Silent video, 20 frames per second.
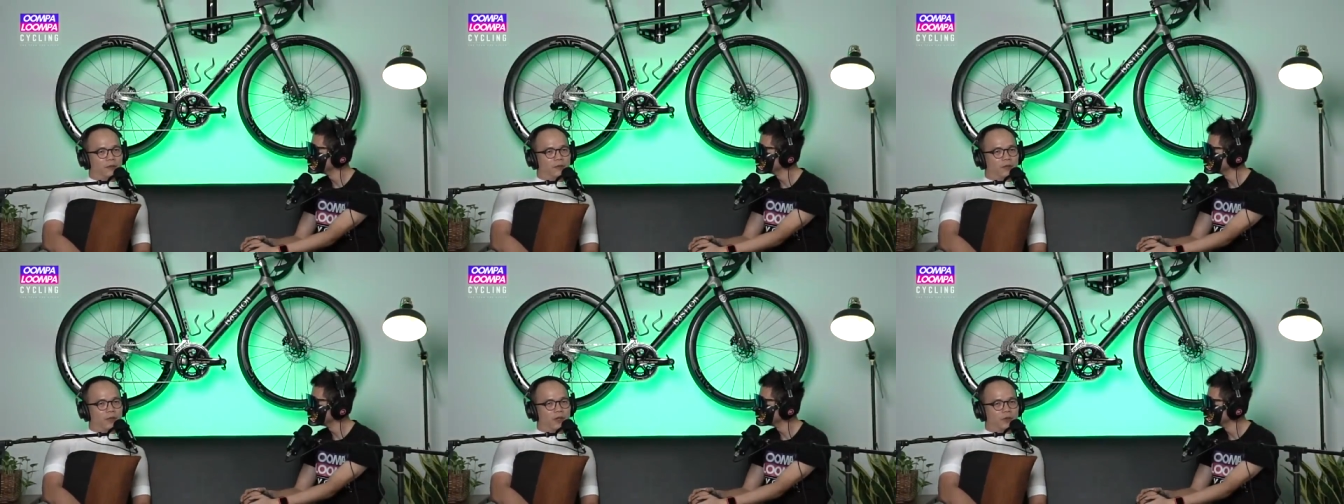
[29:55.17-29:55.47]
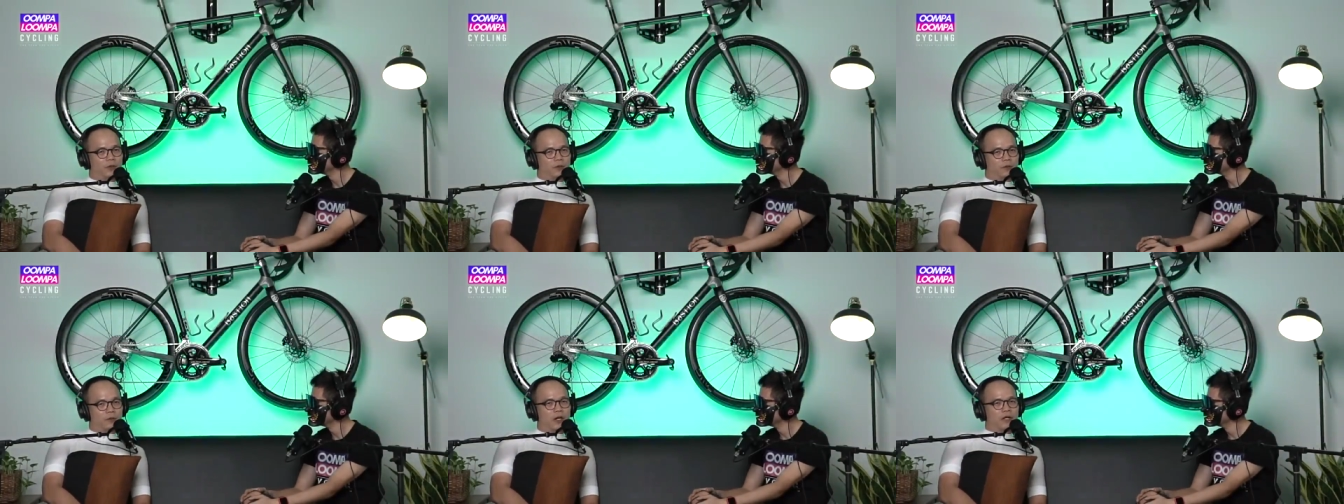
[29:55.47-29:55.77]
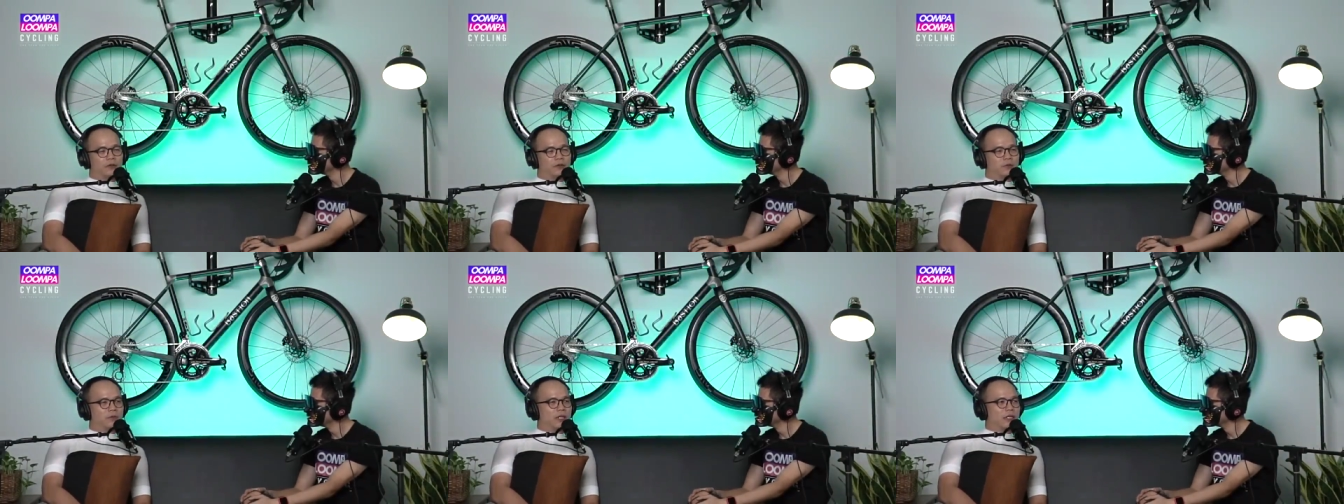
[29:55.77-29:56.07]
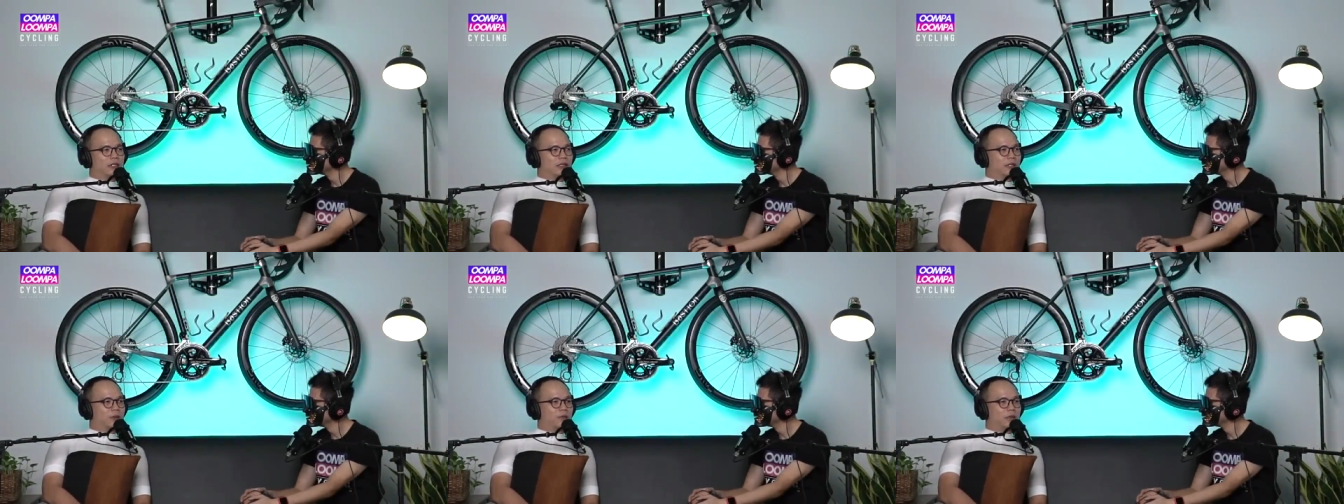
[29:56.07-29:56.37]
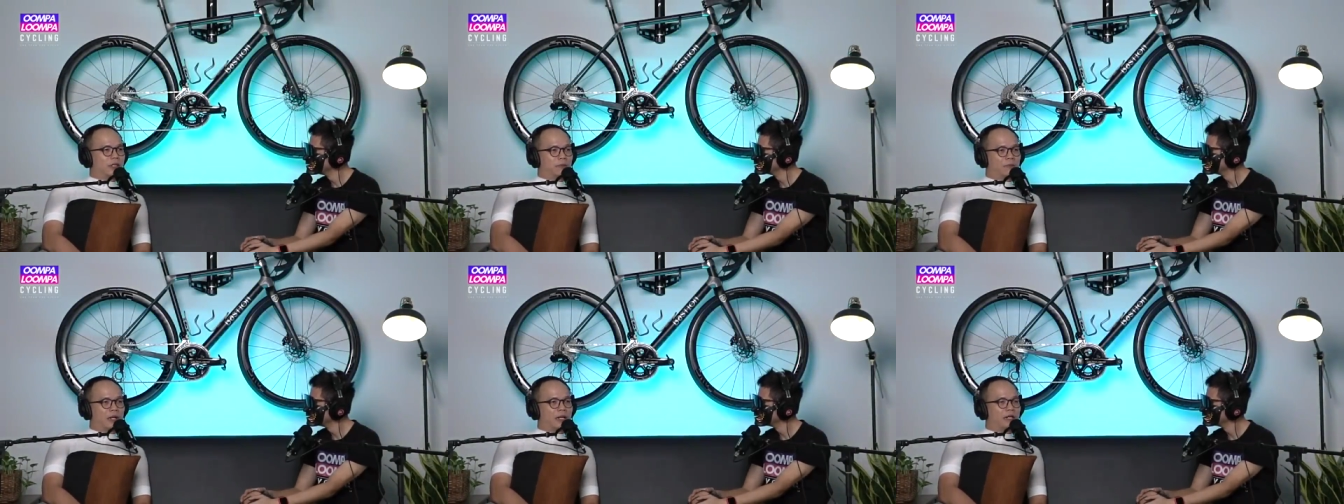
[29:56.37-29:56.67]
when you want to buy
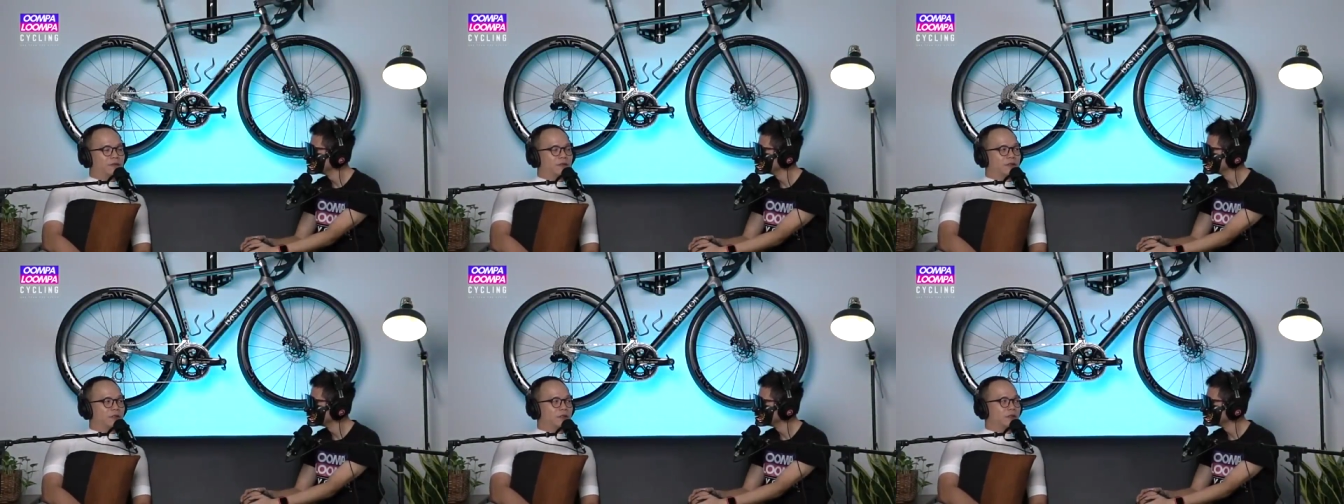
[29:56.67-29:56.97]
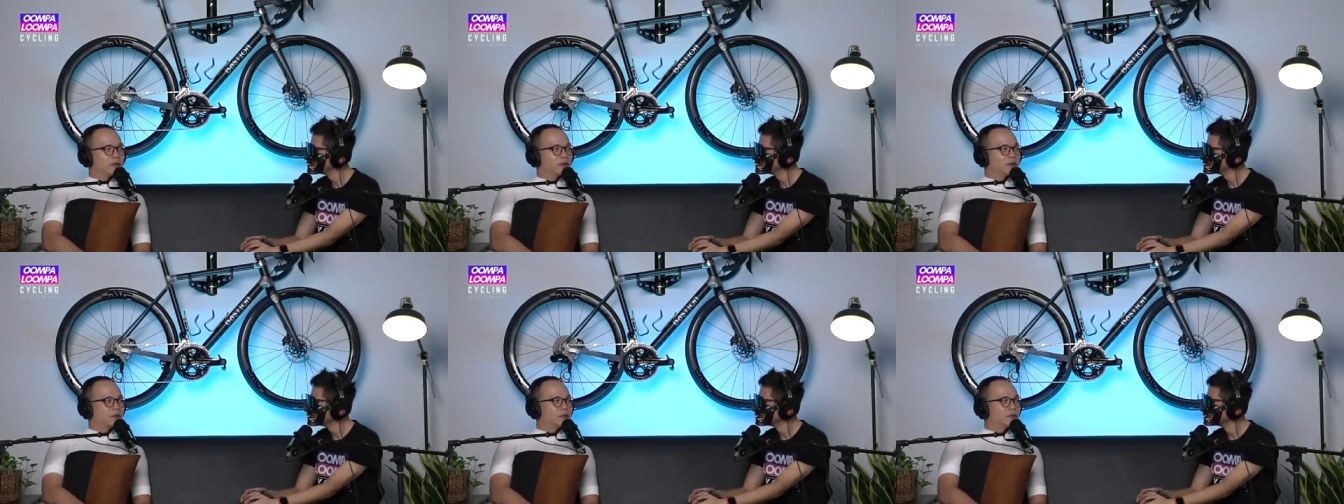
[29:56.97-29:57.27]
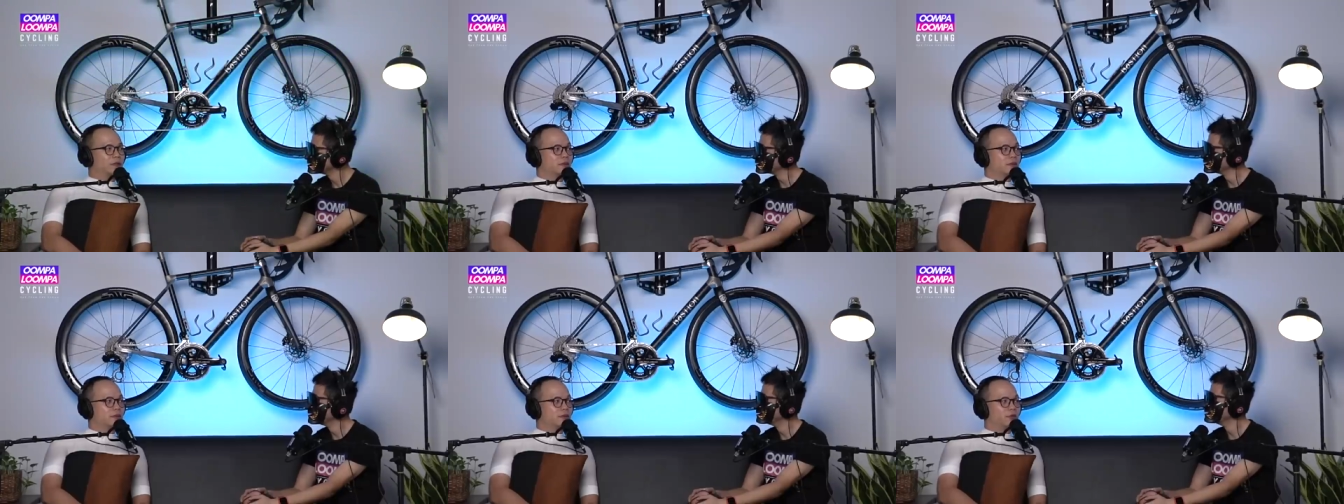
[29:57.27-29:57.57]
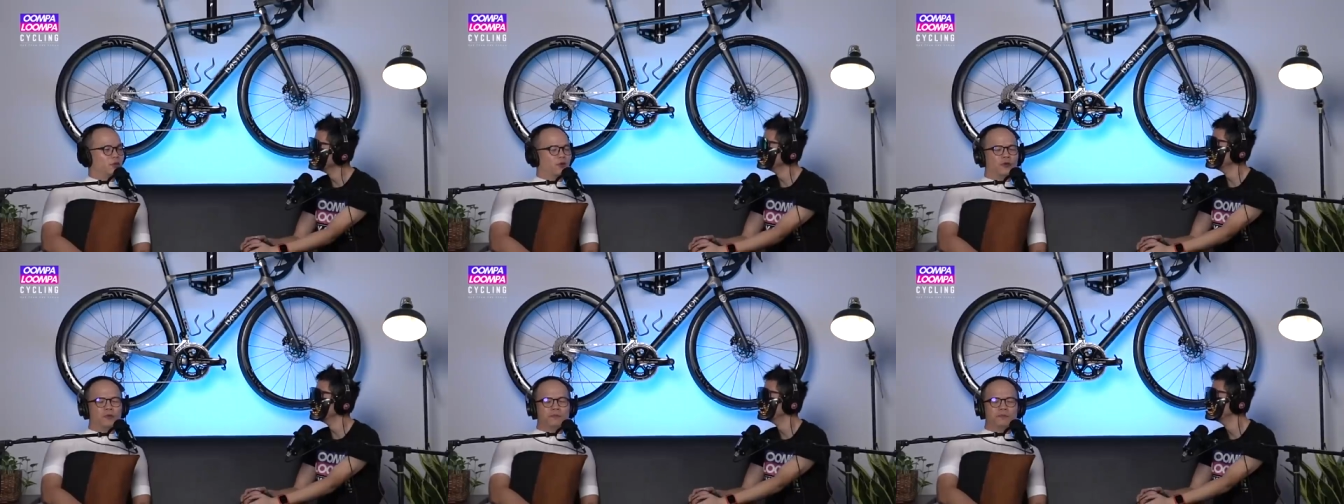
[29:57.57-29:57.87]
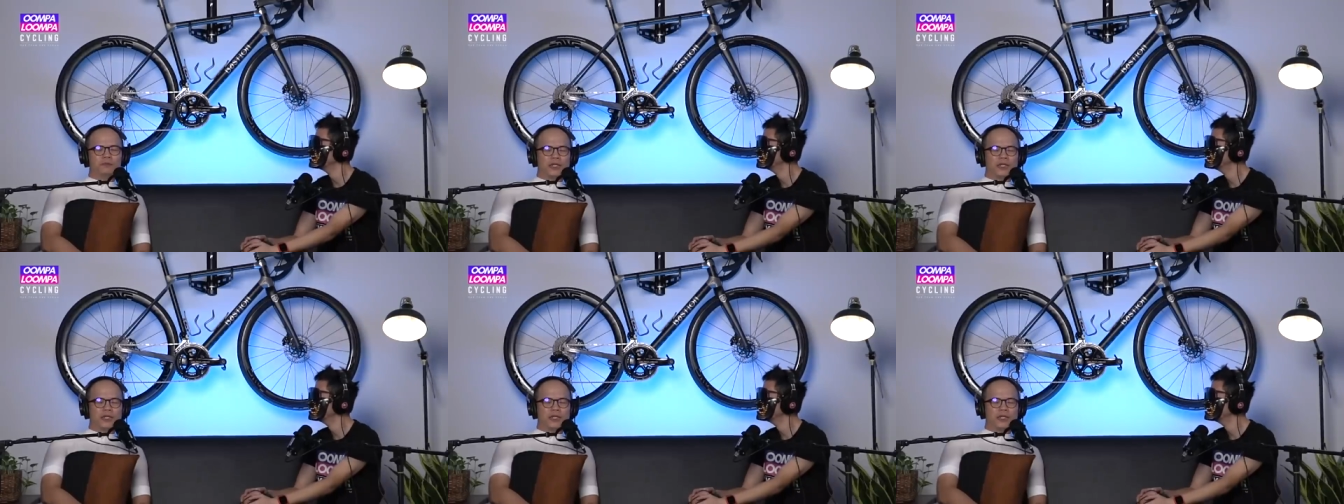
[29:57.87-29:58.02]
something buy first don't